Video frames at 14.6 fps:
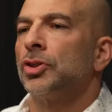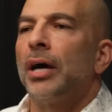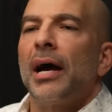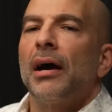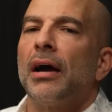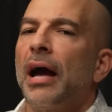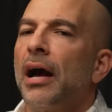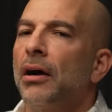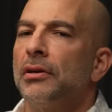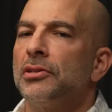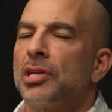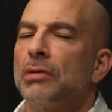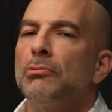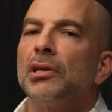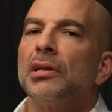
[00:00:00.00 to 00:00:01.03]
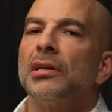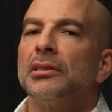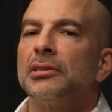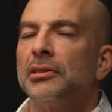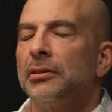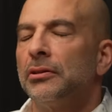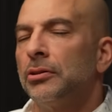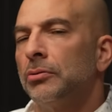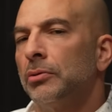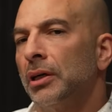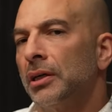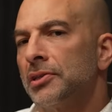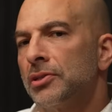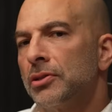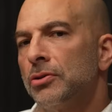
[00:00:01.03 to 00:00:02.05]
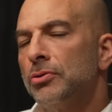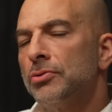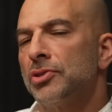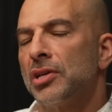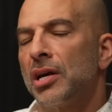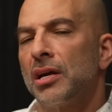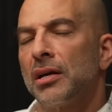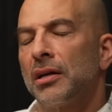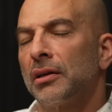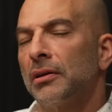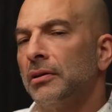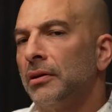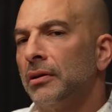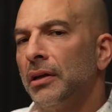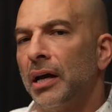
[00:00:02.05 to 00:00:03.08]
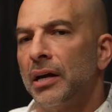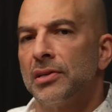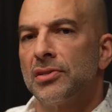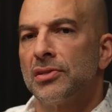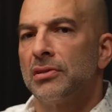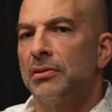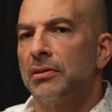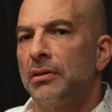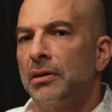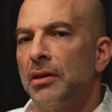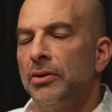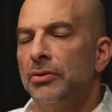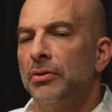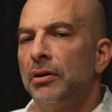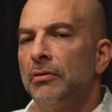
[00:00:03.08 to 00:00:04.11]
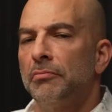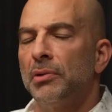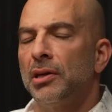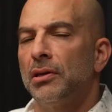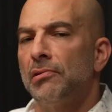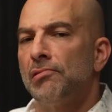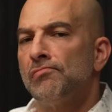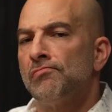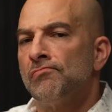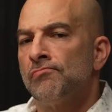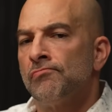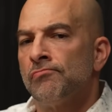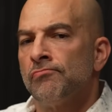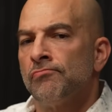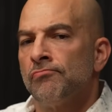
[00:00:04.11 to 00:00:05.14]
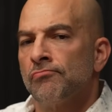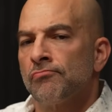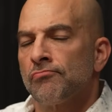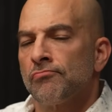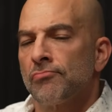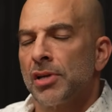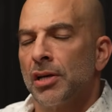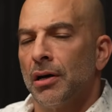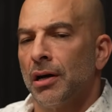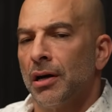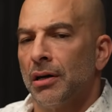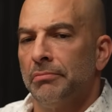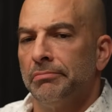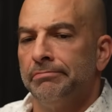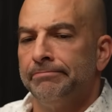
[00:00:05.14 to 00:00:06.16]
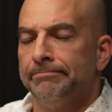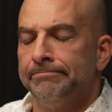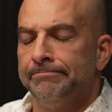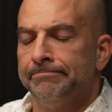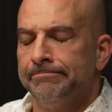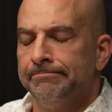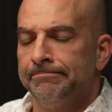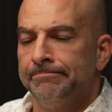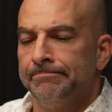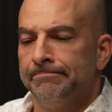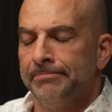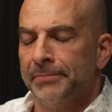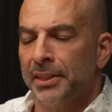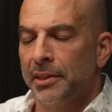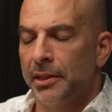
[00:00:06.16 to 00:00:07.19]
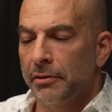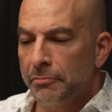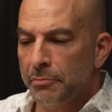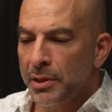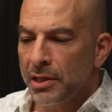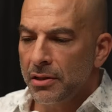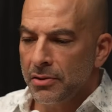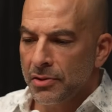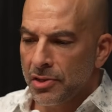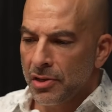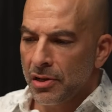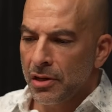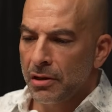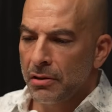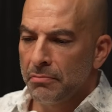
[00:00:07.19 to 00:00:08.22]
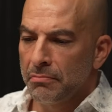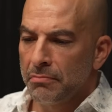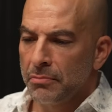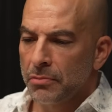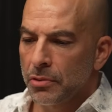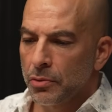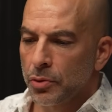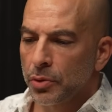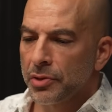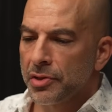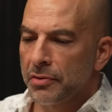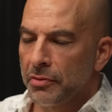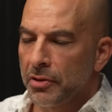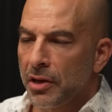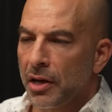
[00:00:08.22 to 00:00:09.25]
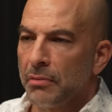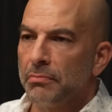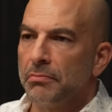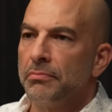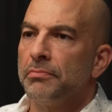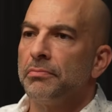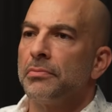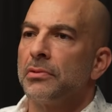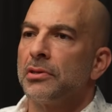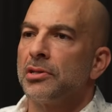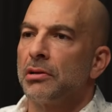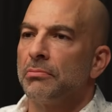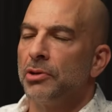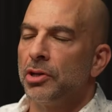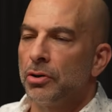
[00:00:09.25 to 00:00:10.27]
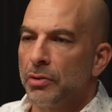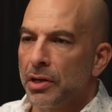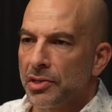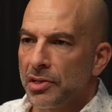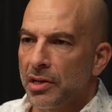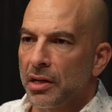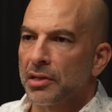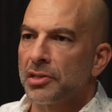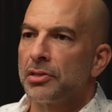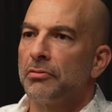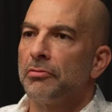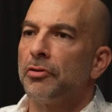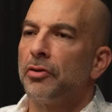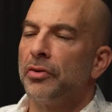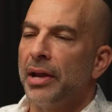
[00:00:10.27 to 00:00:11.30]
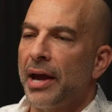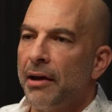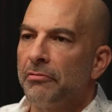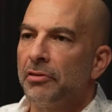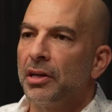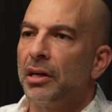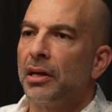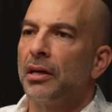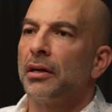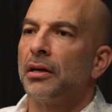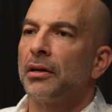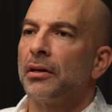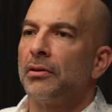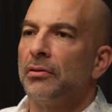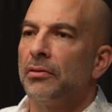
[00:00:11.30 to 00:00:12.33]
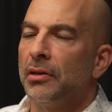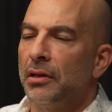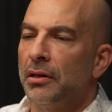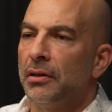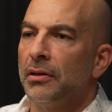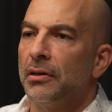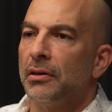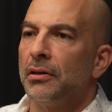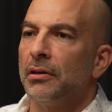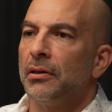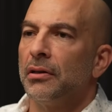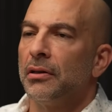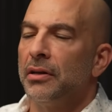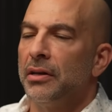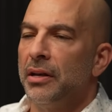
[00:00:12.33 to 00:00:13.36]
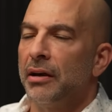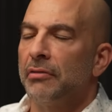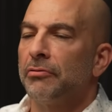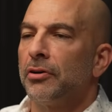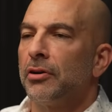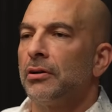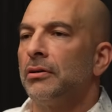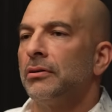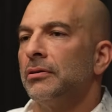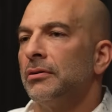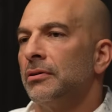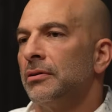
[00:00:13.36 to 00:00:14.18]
So how, how someone listening to us who's saying, guys, can you give me, um, give me some rules of thumb, some heuristics for navigating the never,